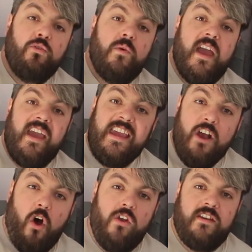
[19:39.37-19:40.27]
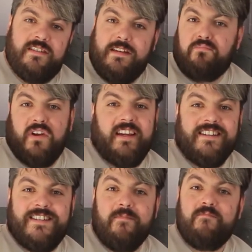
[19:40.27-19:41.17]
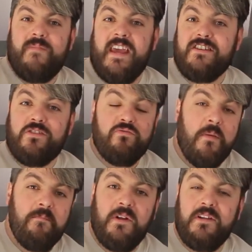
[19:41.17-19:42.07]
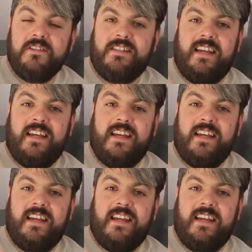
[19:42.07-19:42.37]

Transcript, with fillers: where he honestly brings his grumbles,